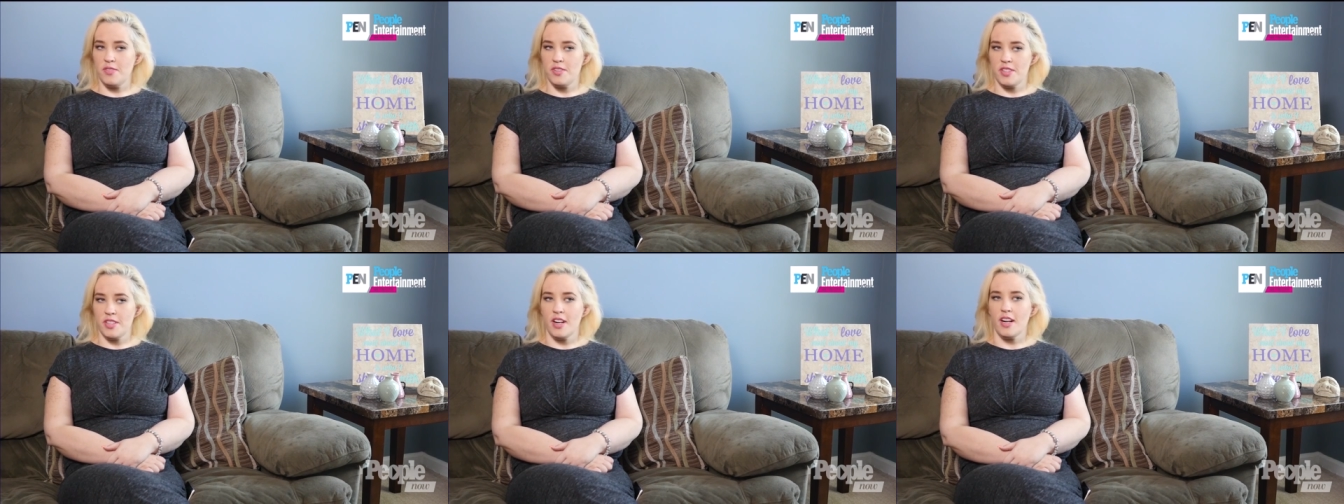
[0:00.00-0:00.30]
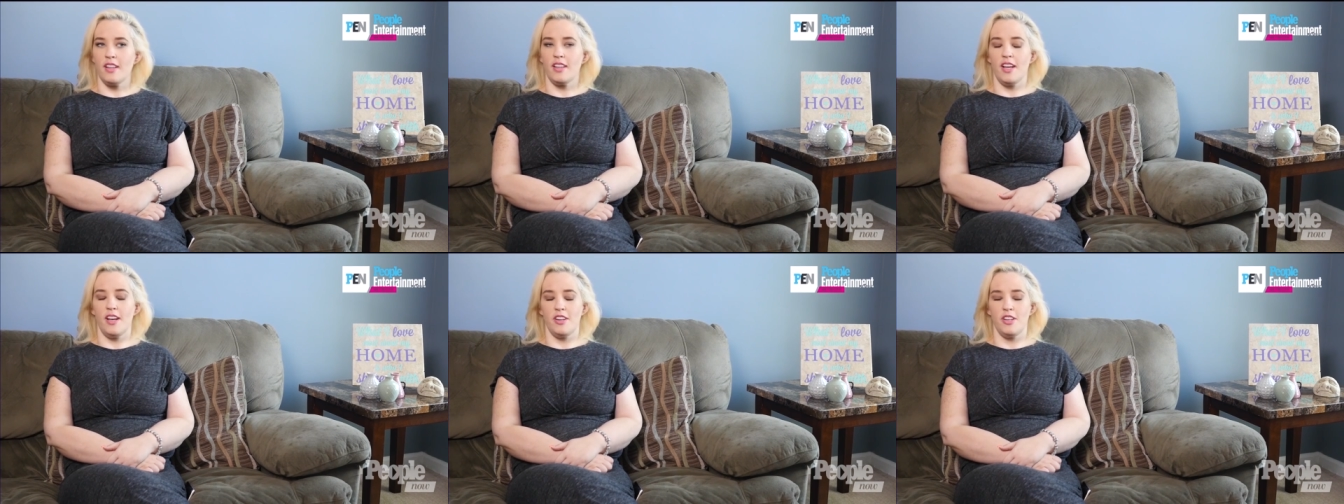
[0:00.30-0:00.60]
does
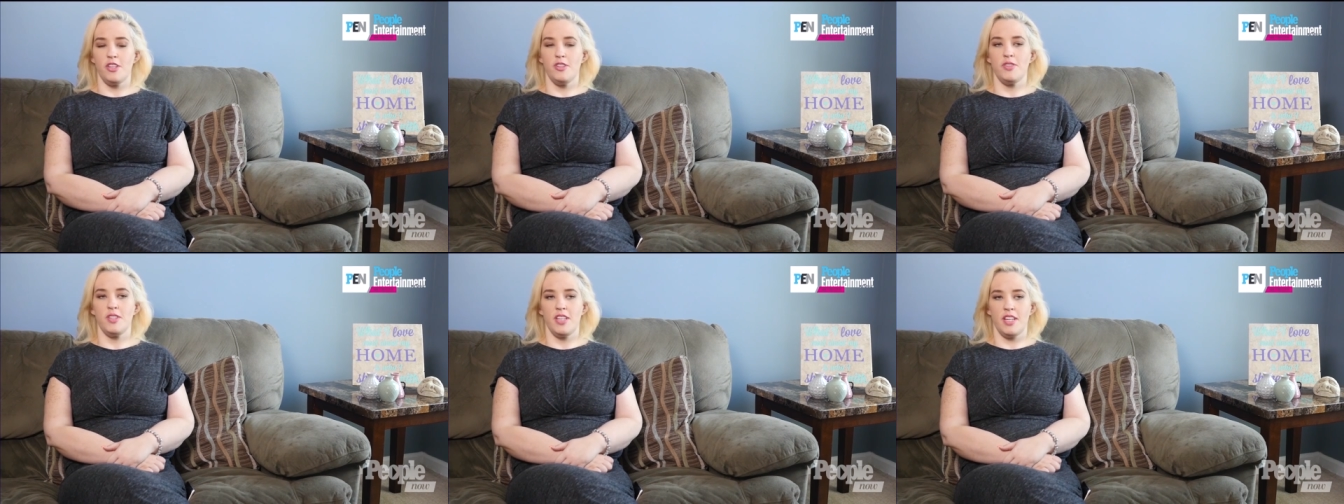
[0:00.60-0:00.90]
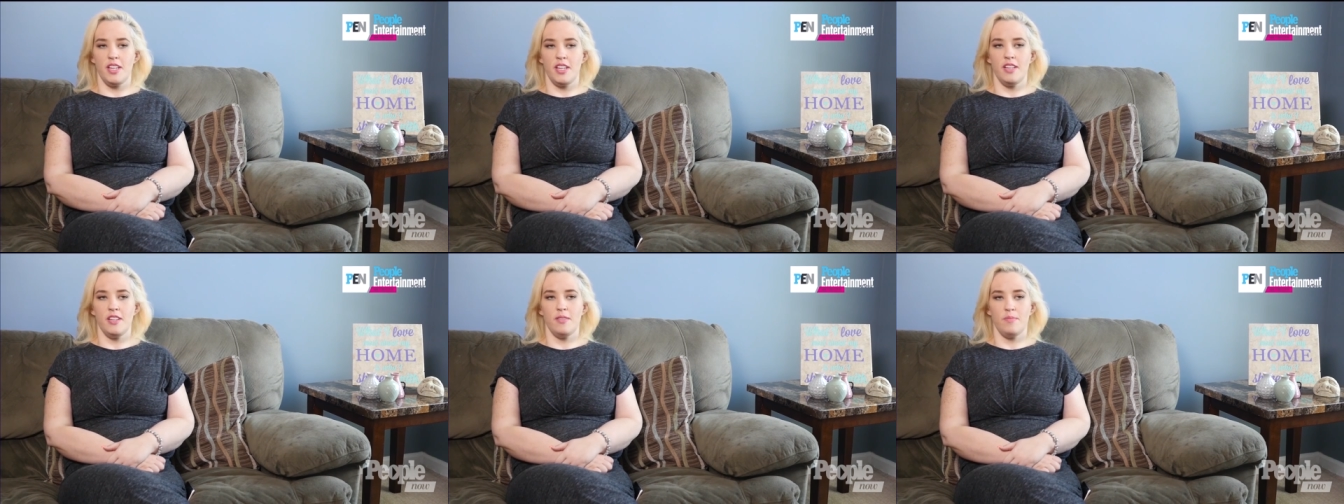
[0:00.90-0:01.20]
not allow you to
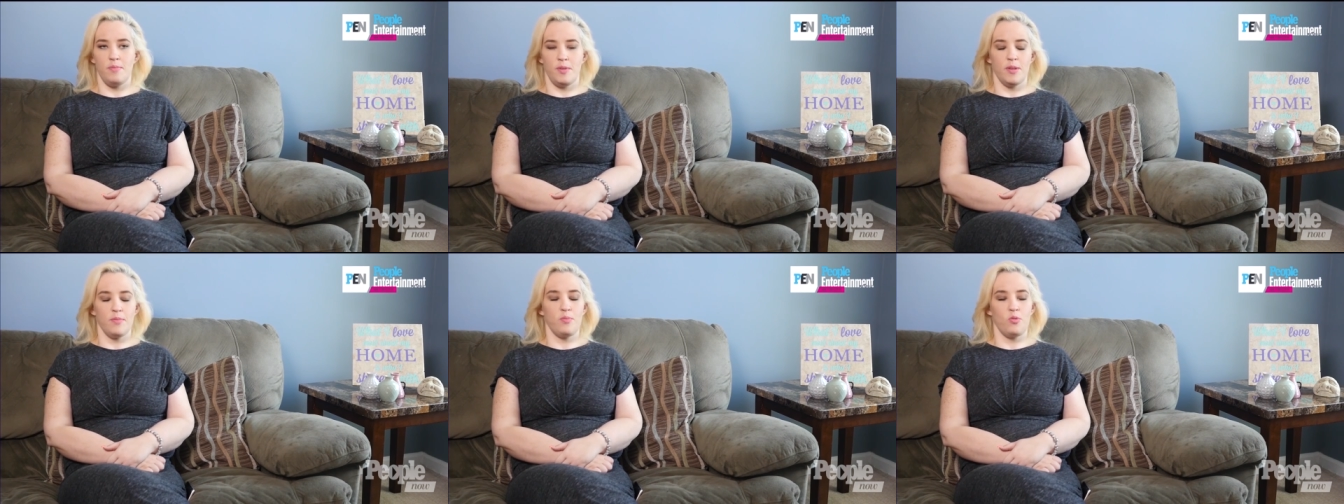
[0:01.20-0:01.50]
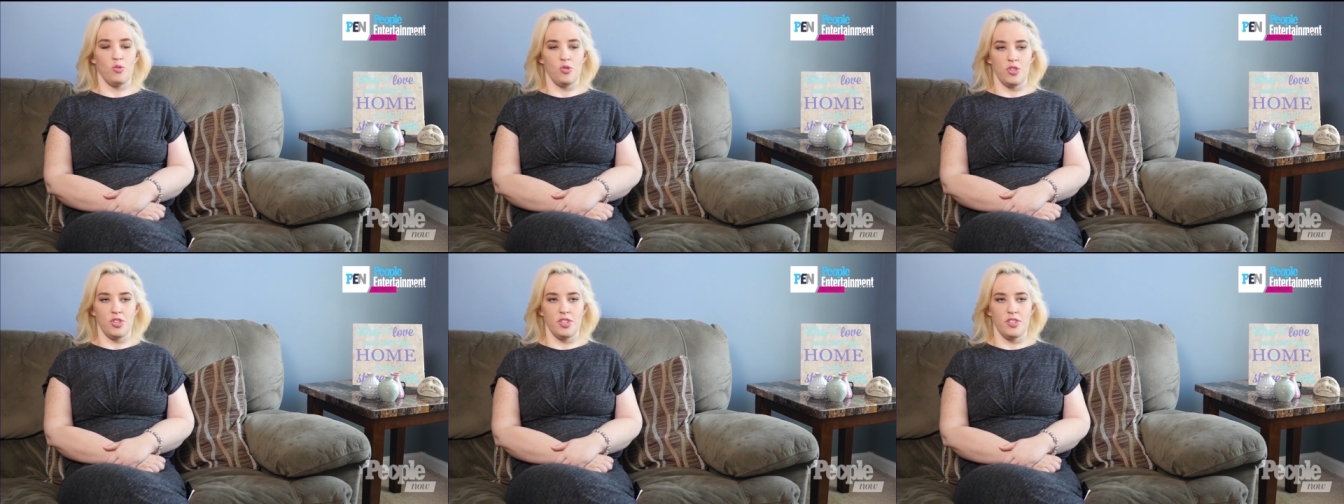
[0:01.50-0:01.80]
eat big
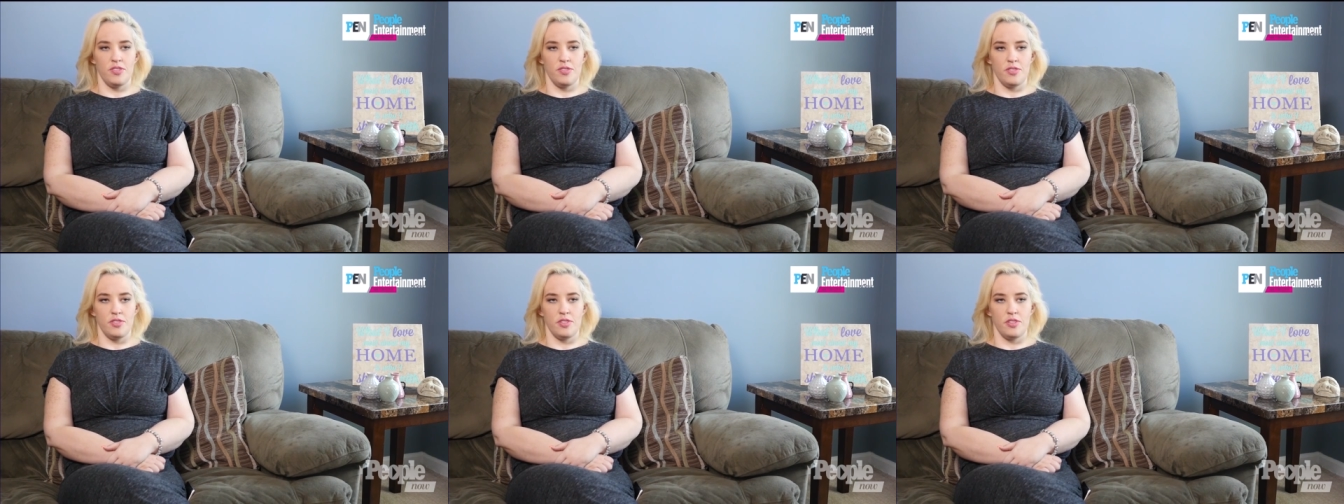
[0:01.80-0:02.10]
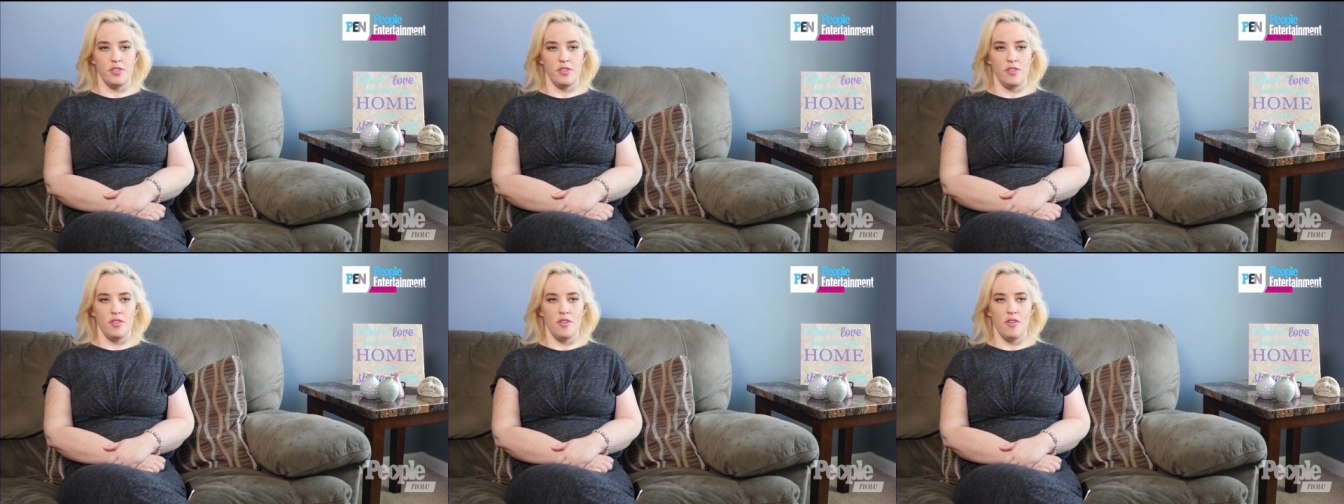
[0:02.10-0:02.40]

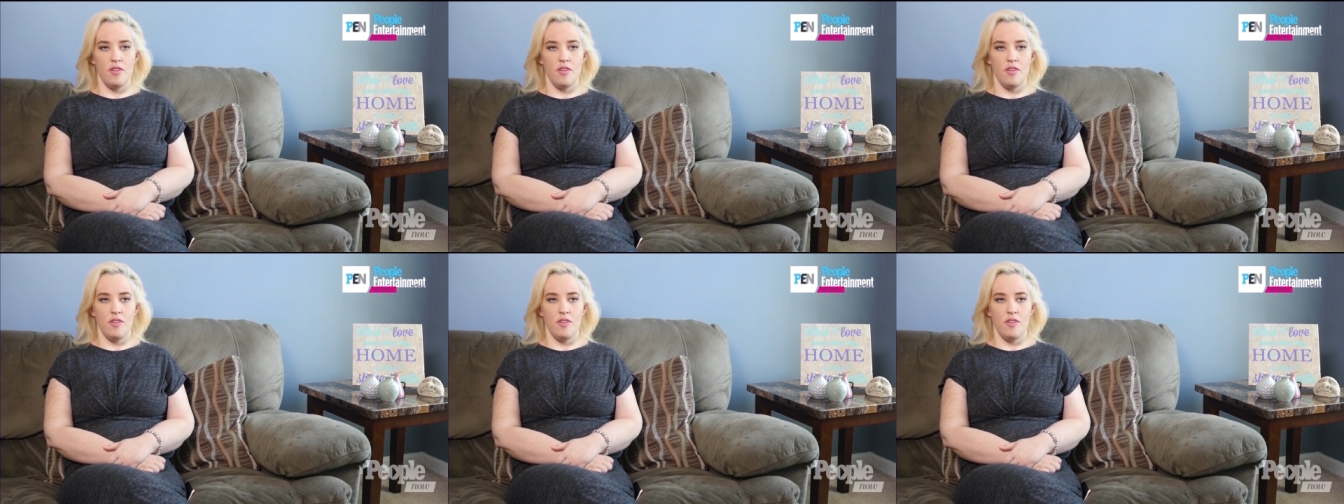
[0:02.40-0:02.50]
portions.